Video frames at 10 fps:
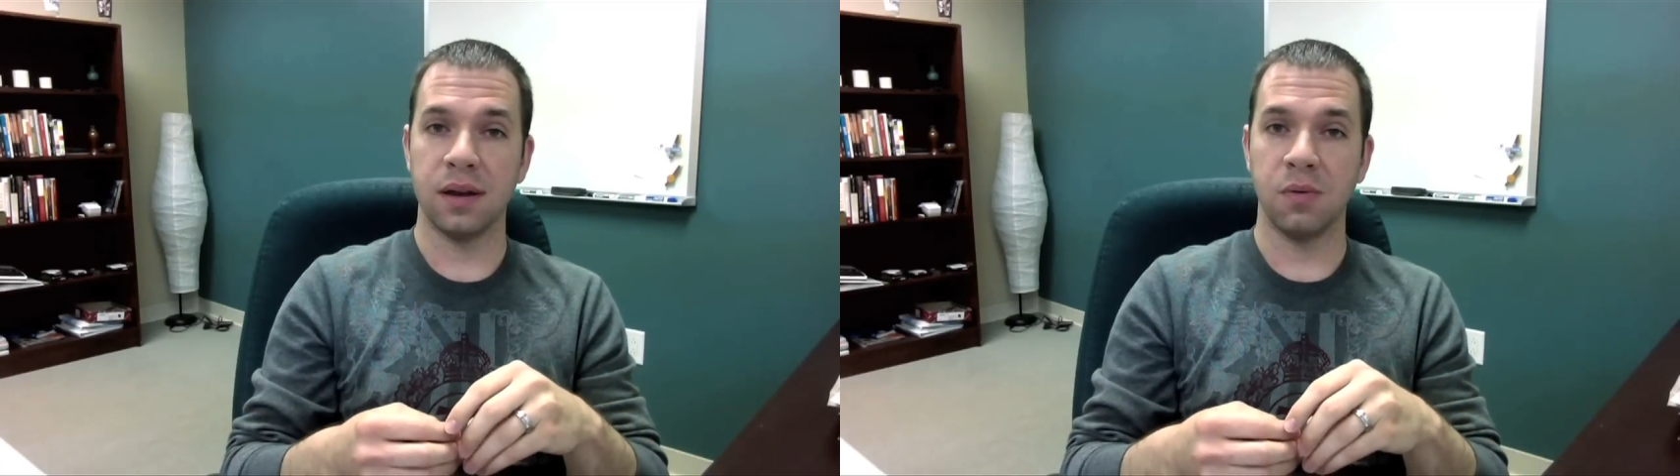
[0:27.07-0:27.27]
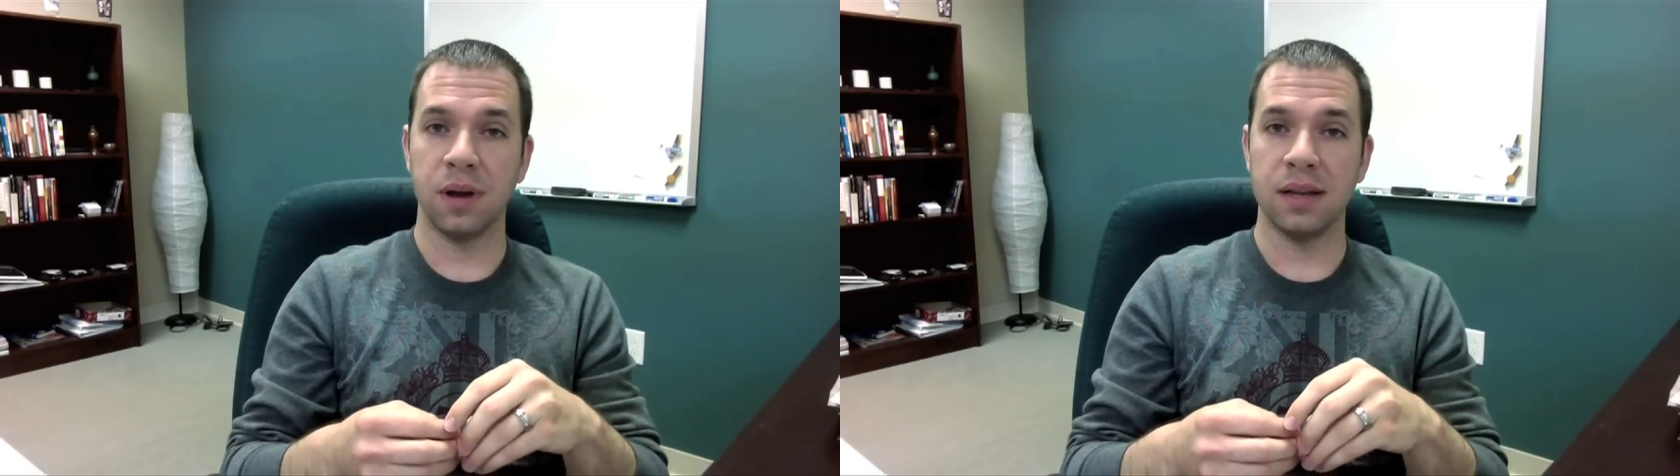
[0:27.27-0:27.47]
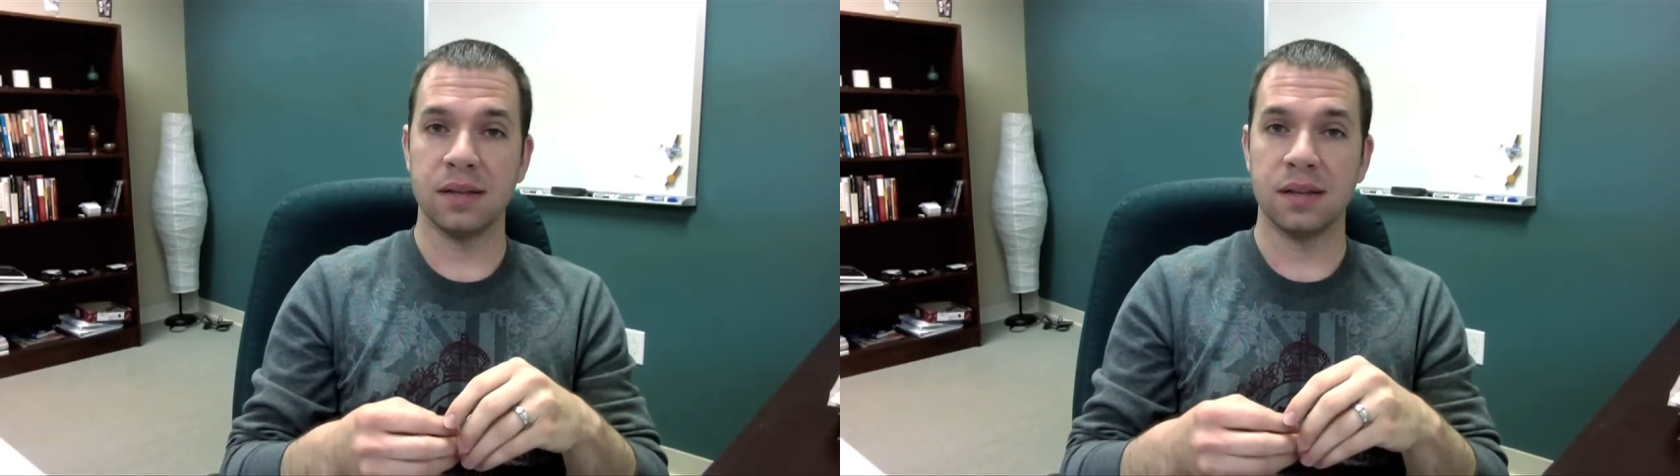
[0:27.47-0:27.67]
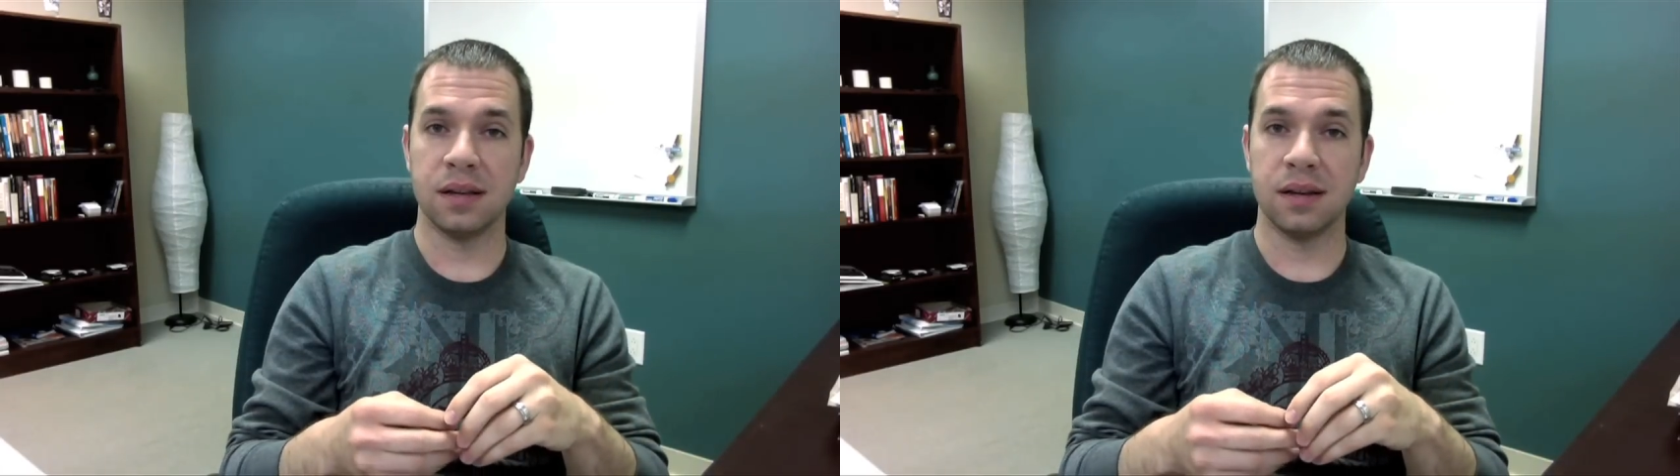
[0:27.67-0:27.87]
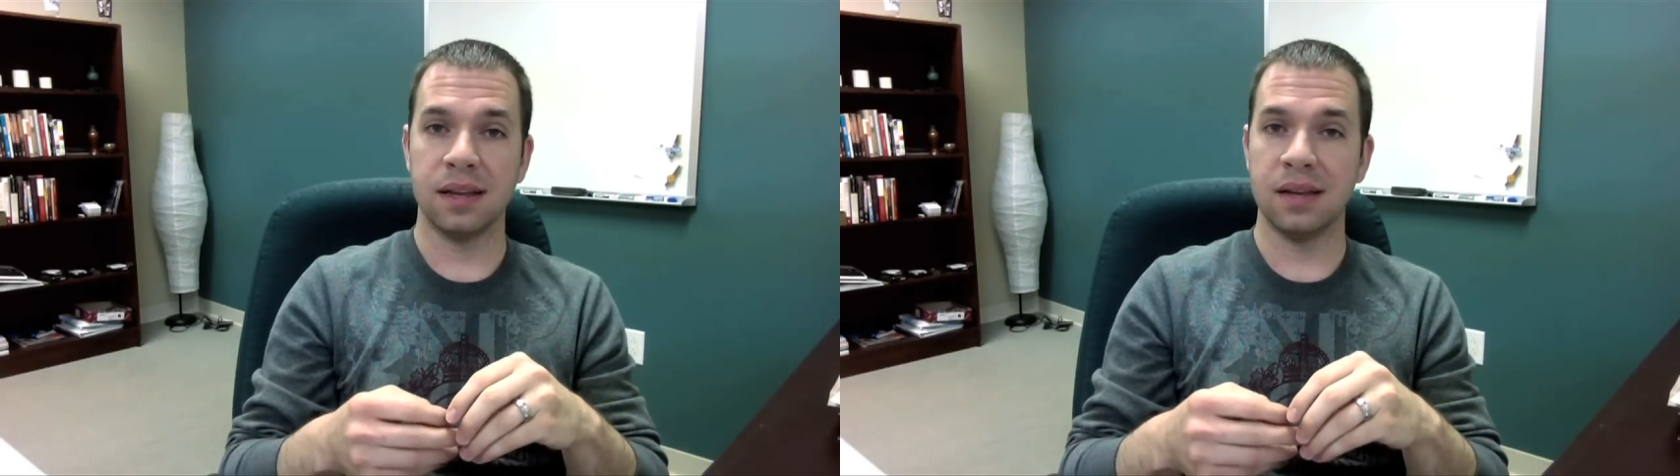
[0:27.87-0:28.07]
in ways
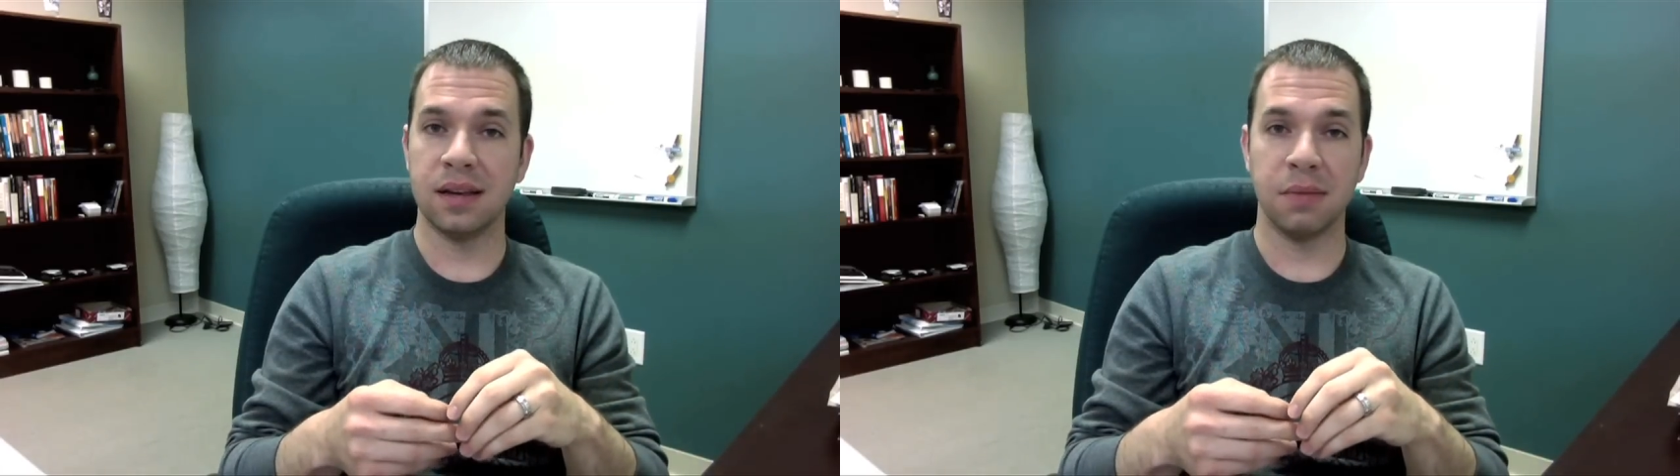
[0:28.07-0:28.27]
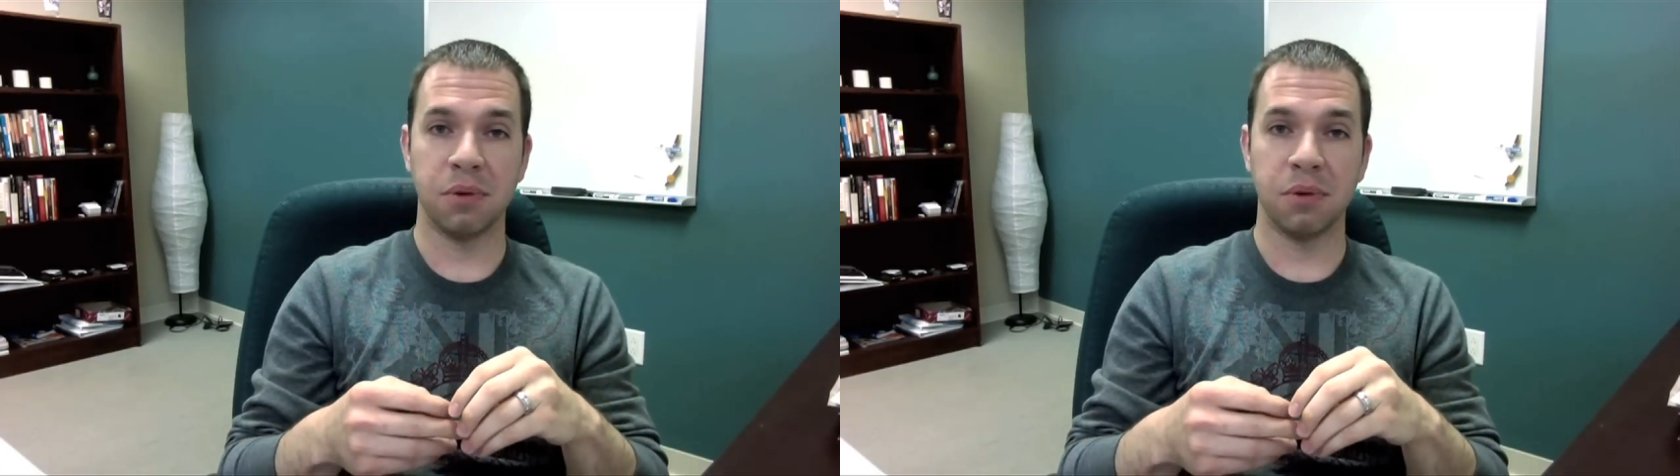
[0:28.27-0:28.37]
that DJ